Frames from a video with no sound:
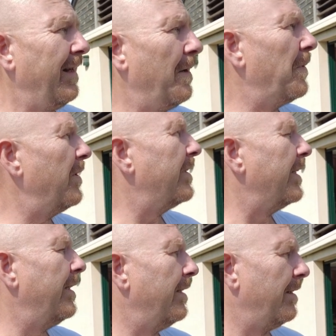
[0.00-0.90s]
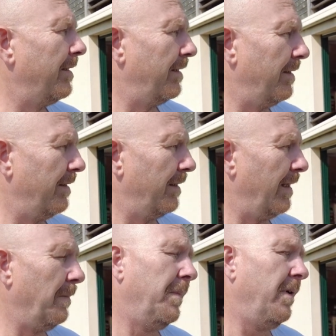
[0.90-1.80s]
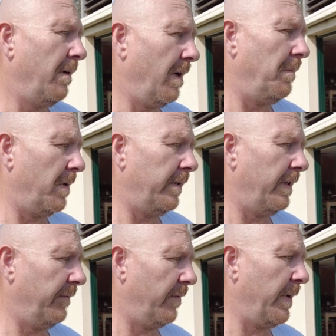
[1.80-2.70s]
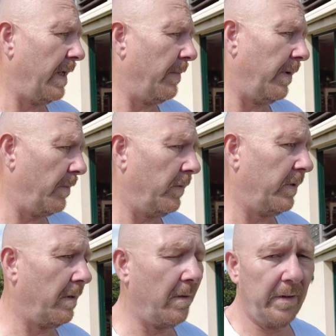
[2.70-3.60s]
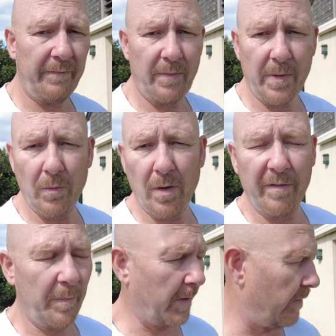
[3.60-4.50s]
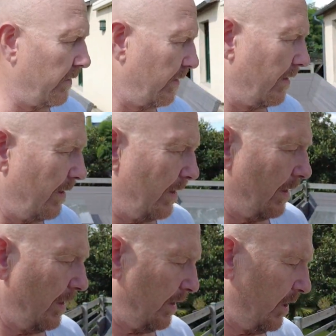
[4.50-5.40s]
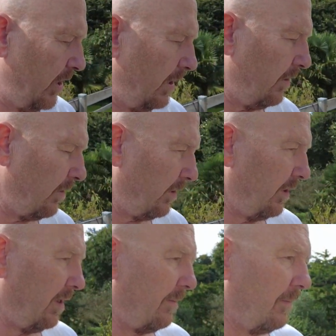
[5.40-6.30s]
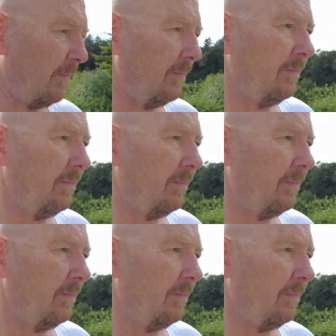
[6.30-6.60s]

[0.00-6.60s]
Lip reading: I'm gutted. I'm gutted for me, but I'm also gutted for my wife, because she goes to